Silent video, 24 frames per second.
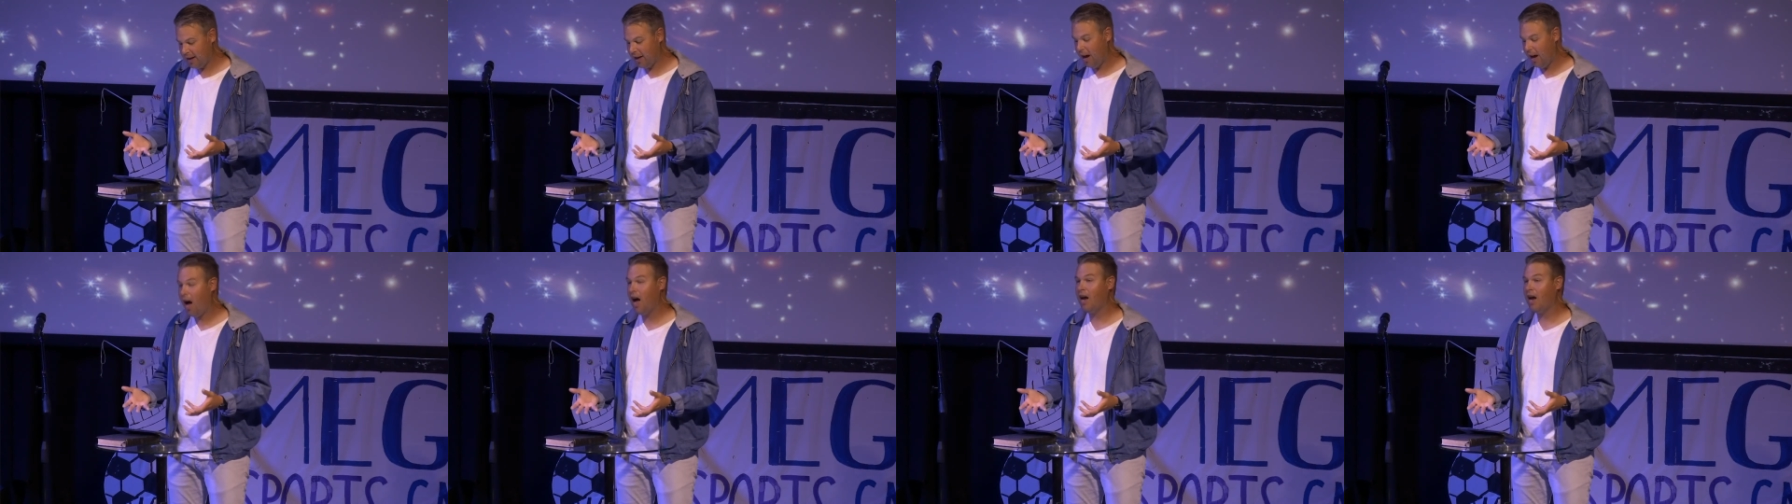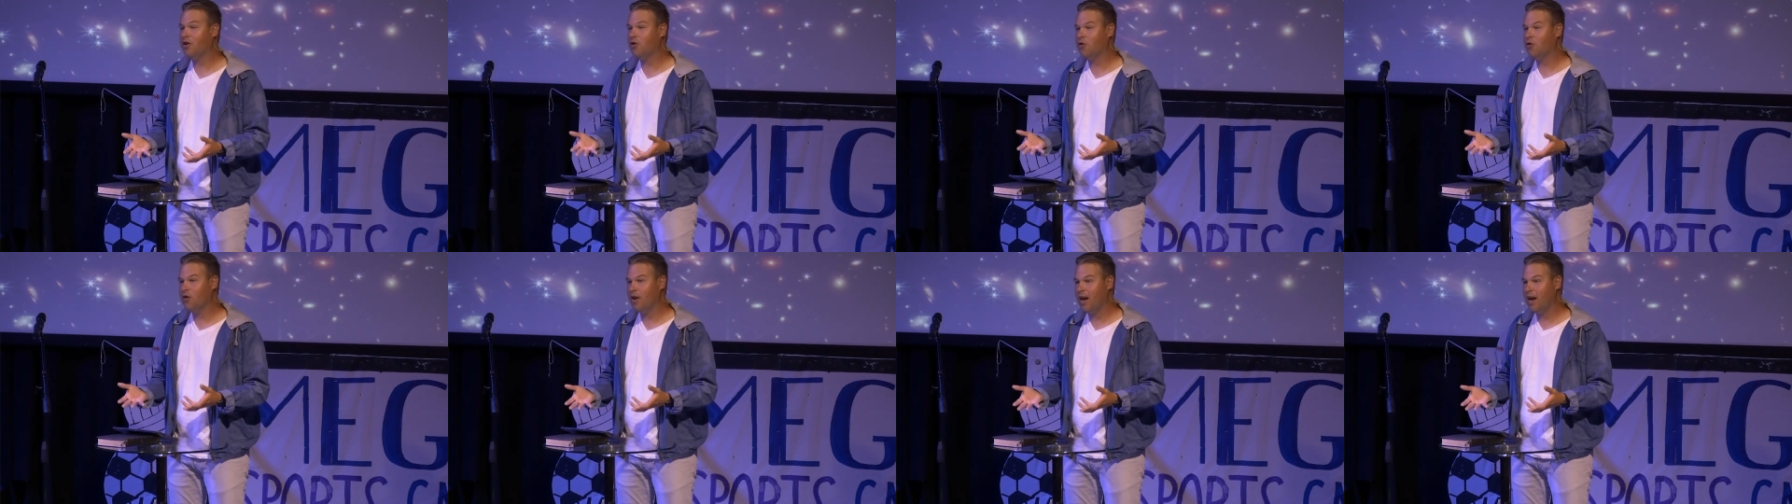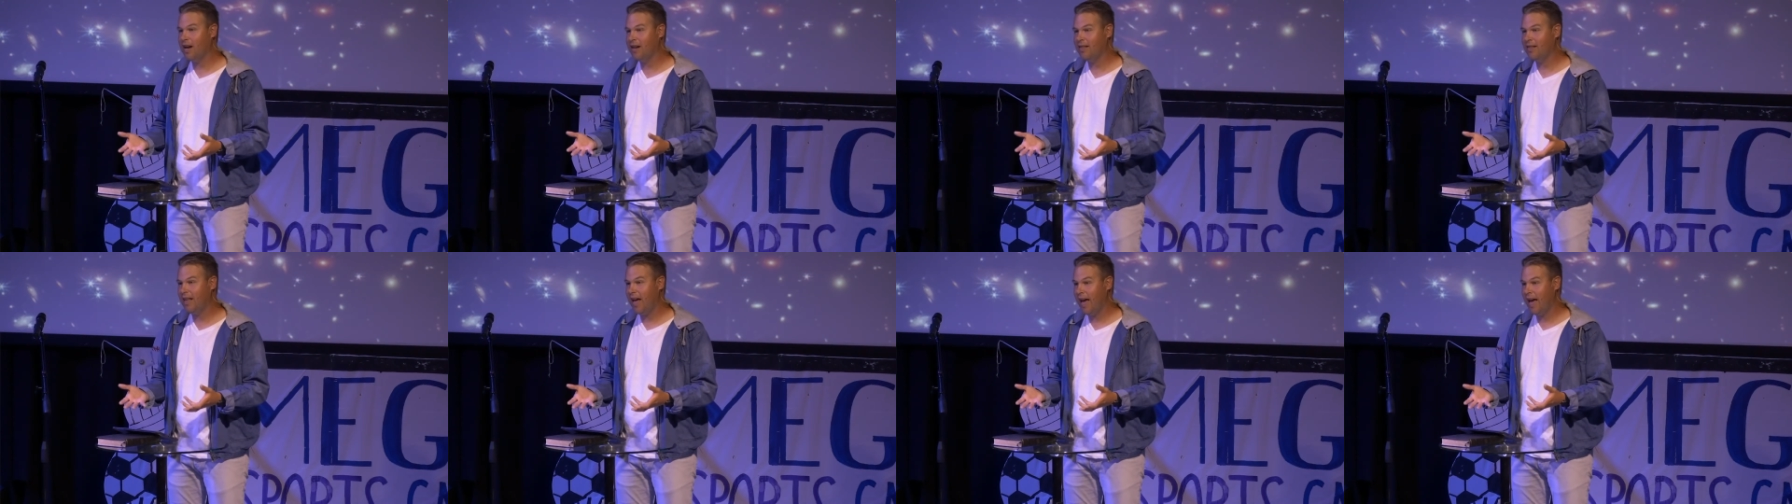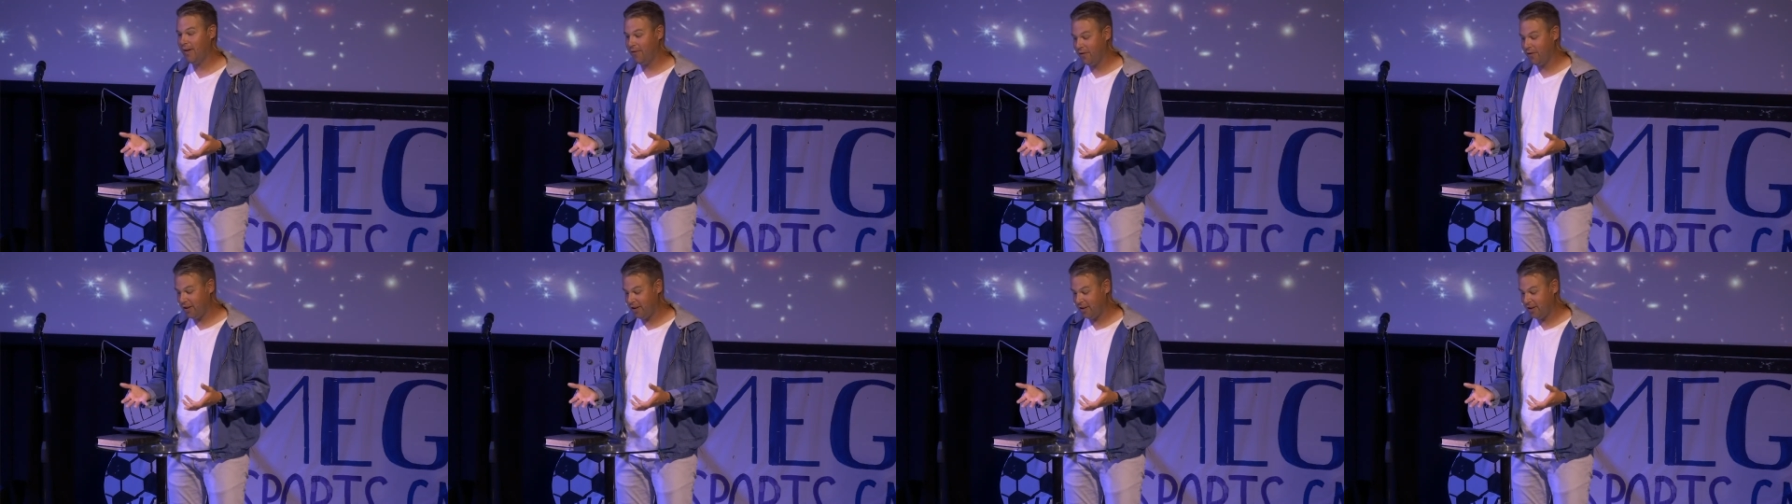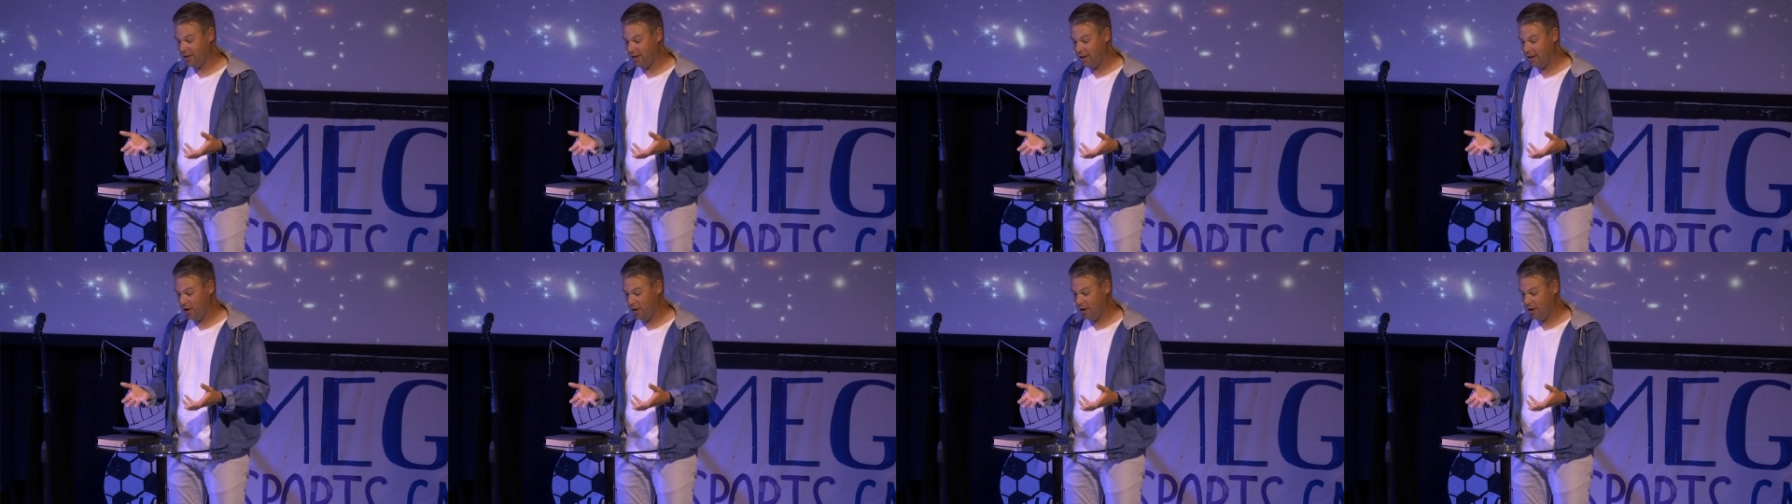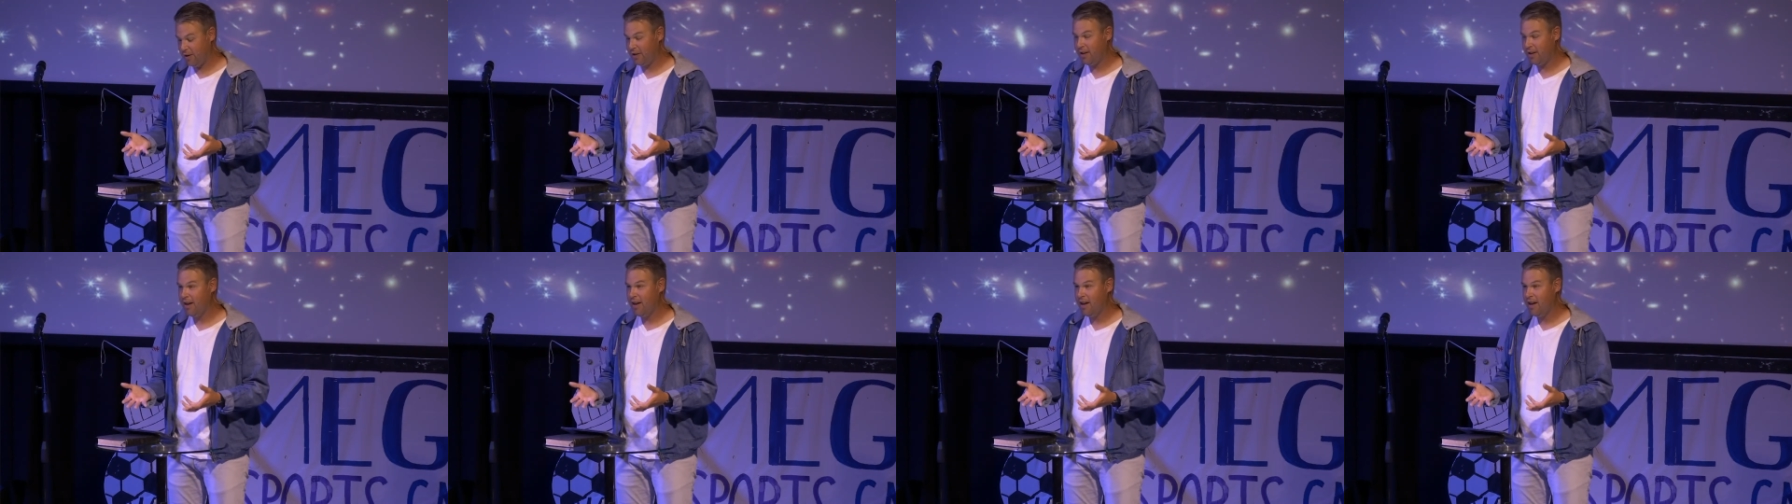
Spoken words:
God created the heavens and the earth.